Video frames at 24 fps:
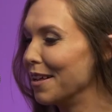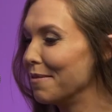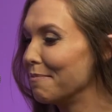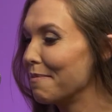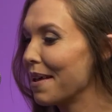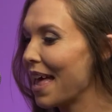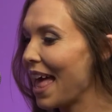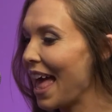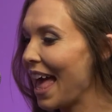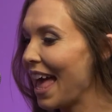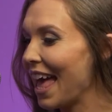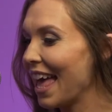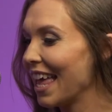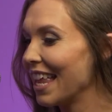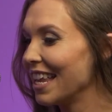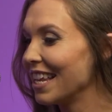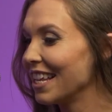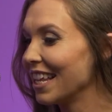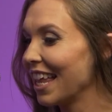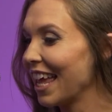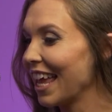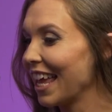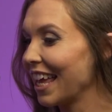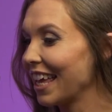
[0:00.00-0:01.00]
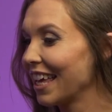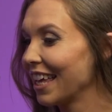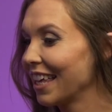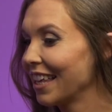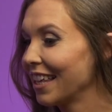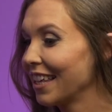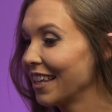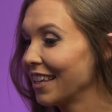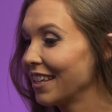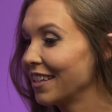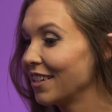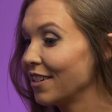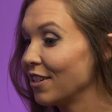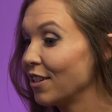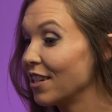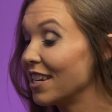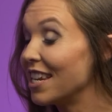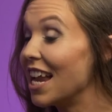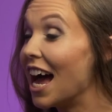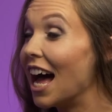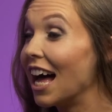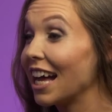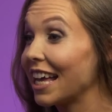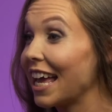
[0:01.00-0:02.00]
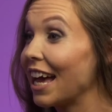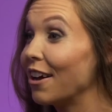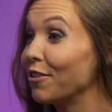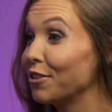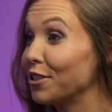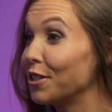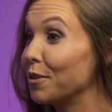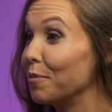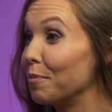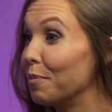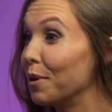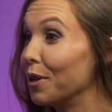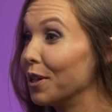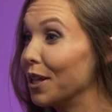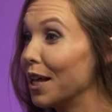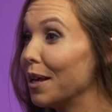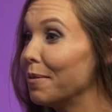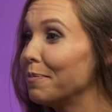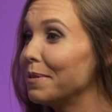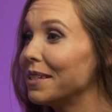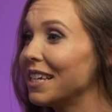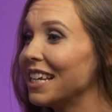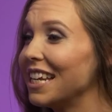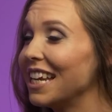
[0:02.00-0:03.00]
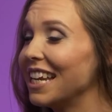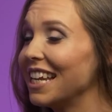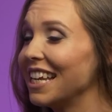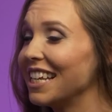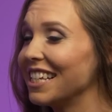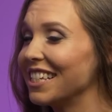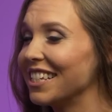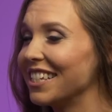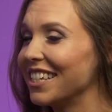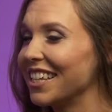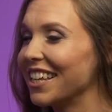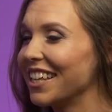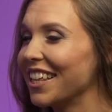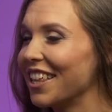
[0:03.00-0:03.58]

and like knock out some pull-ups, and it is